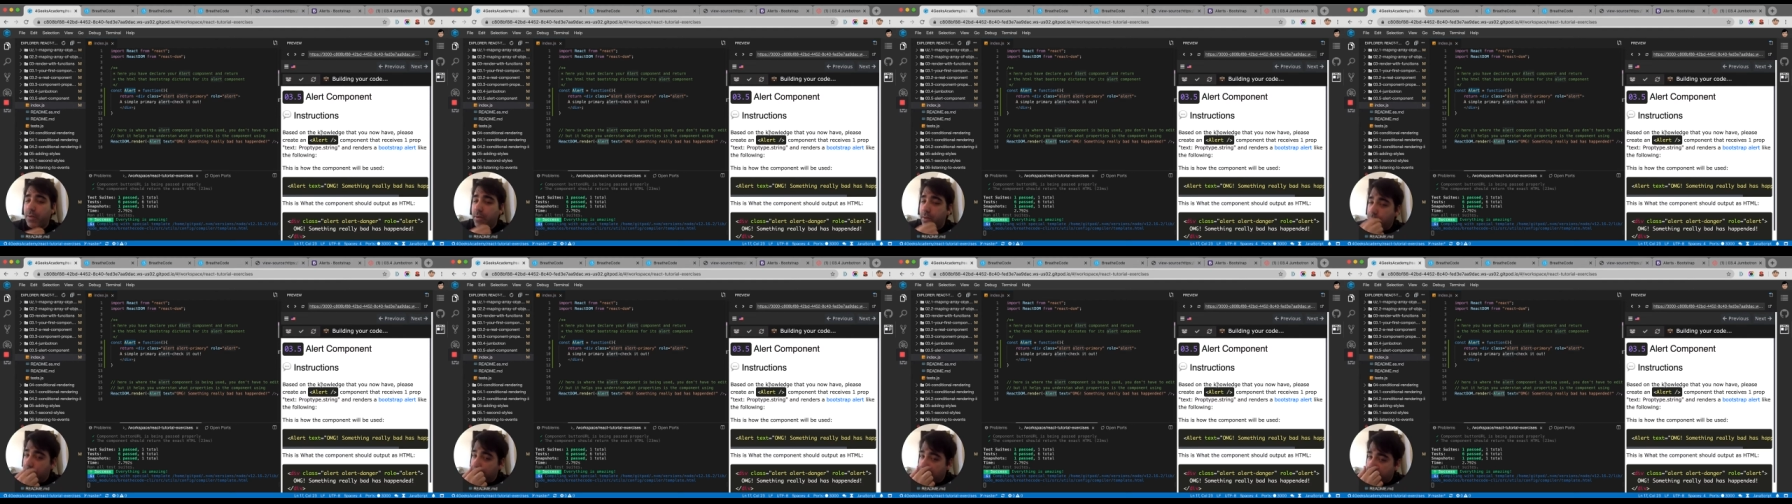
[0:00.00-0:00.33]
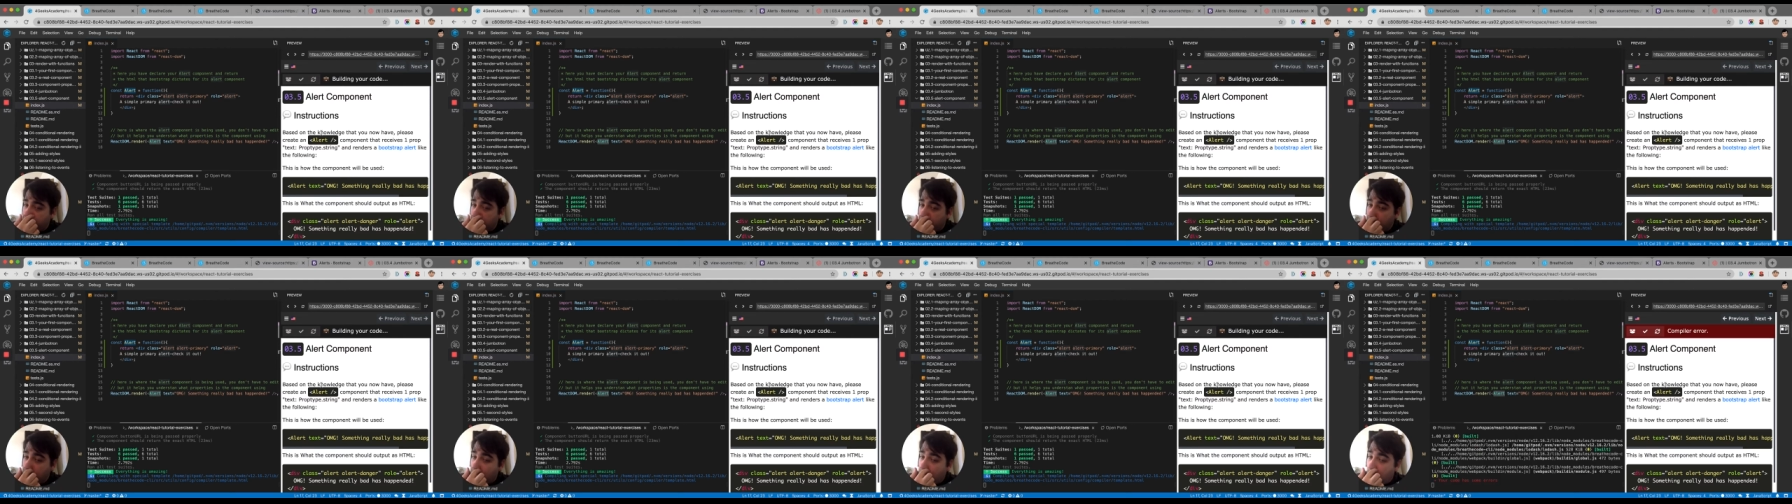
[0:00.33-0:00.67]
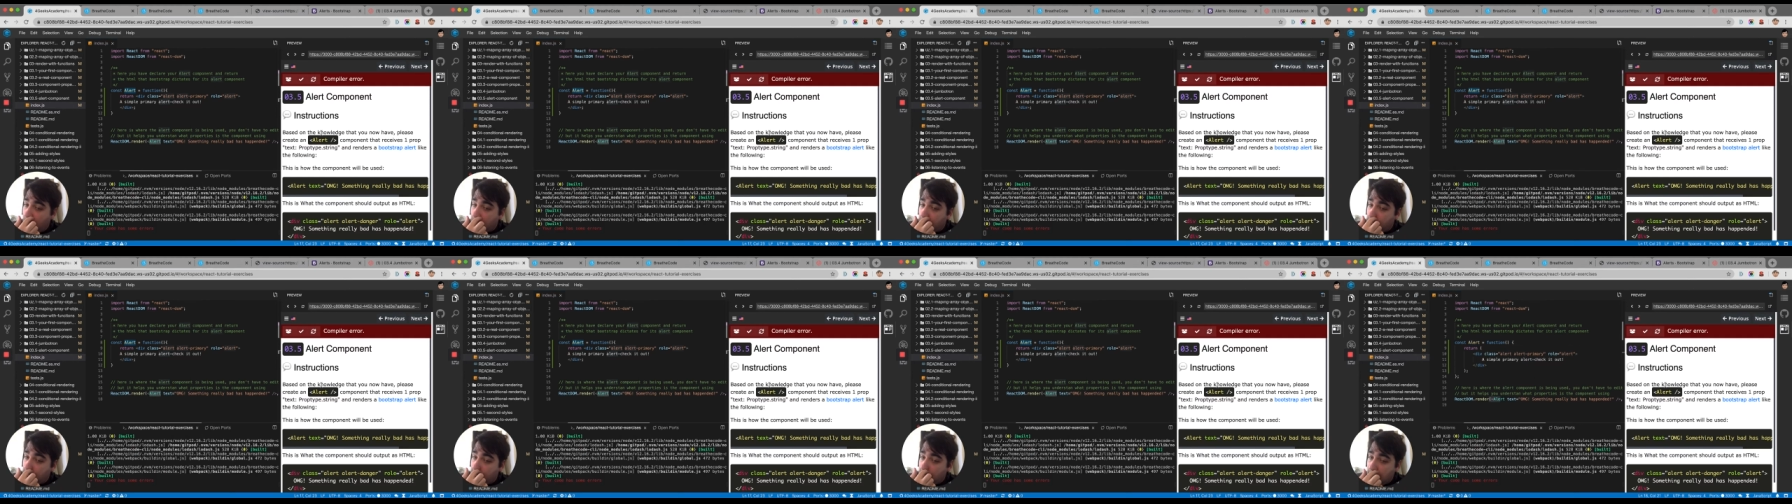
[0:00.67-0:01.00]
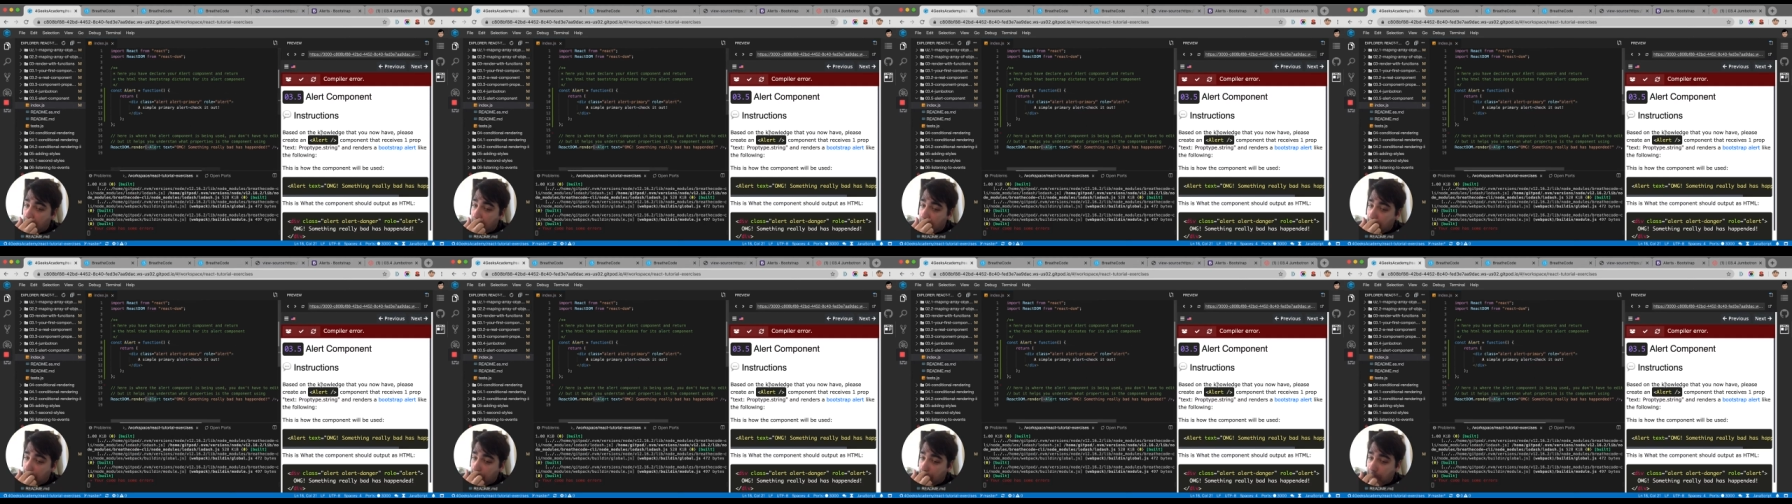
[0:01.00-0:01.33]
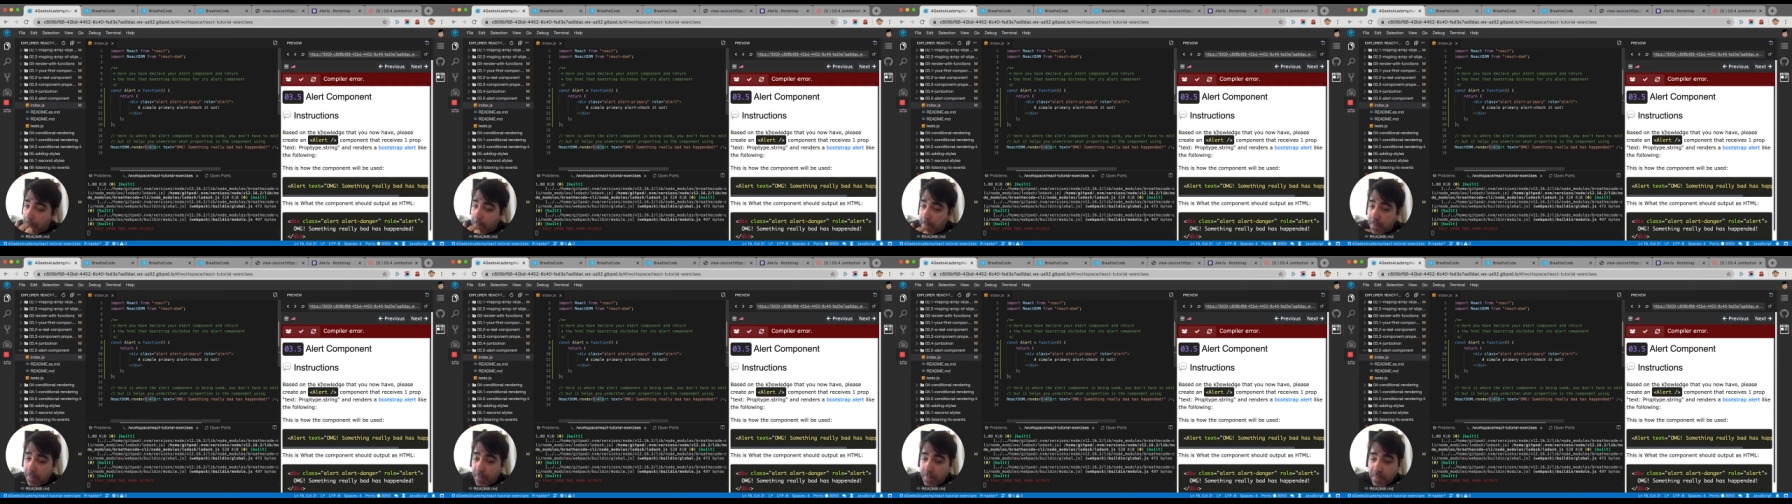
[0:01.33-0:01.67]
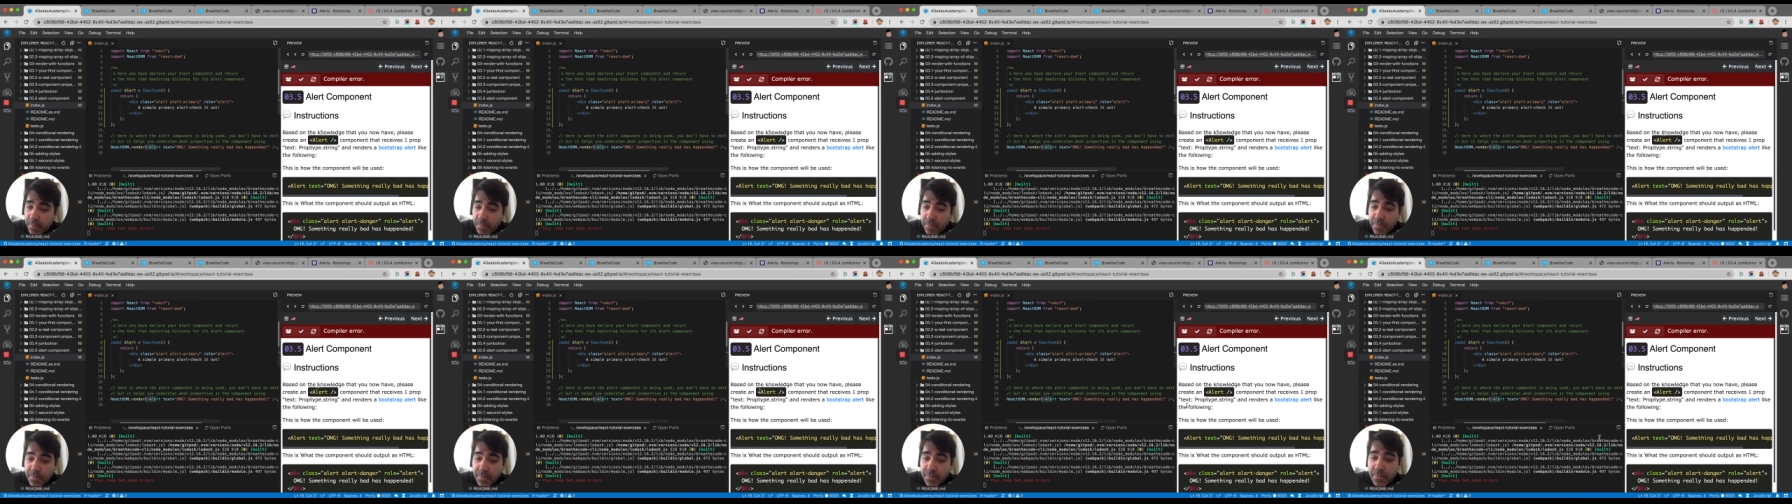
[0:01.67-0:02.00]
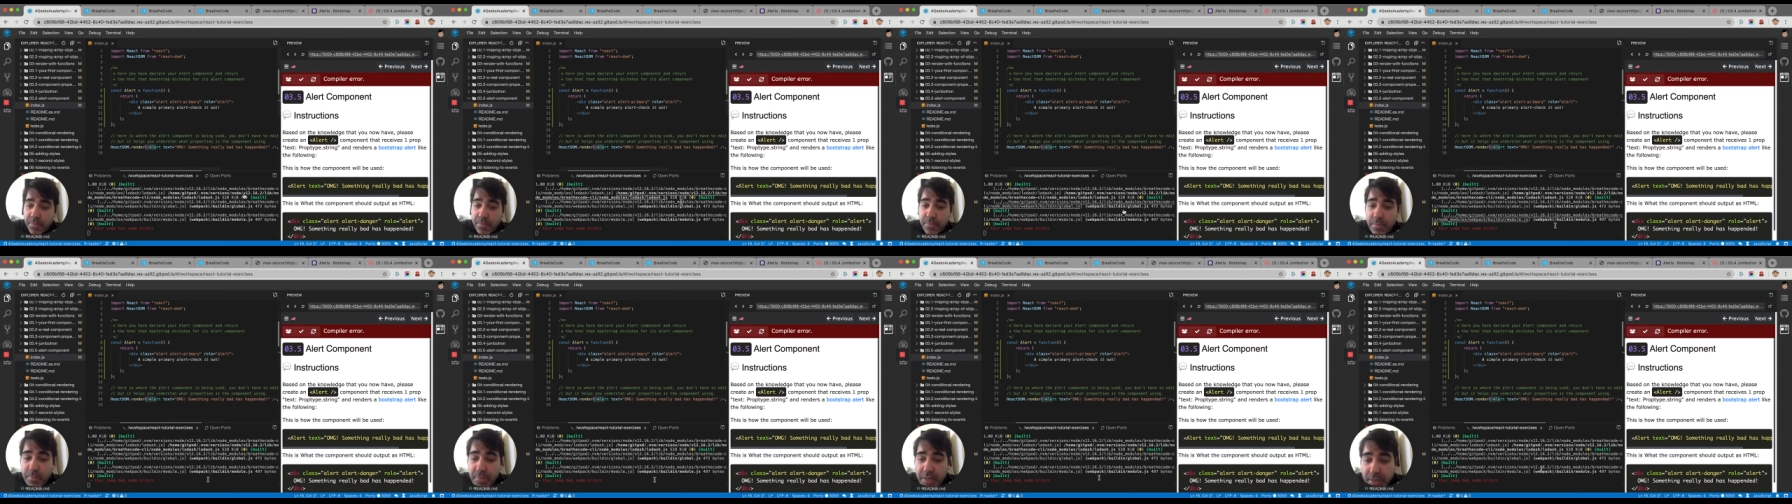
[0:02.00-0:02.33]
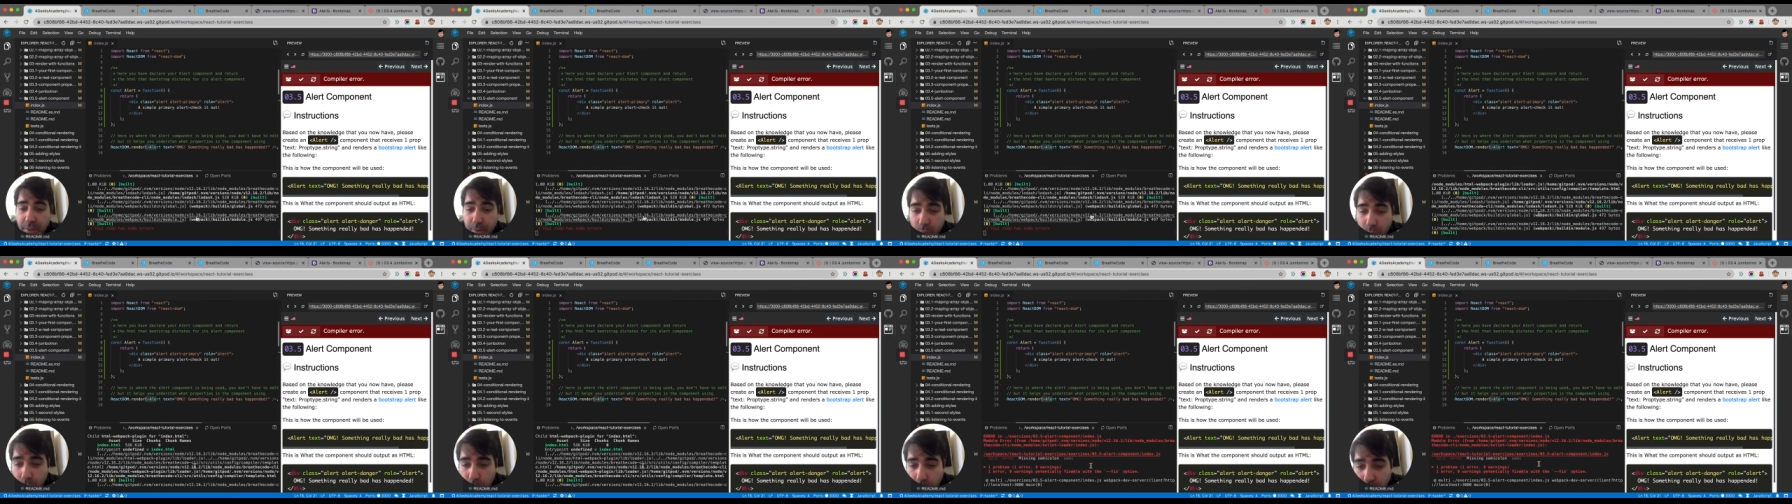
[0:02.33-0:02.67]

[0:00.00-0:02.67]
It's not done, but it,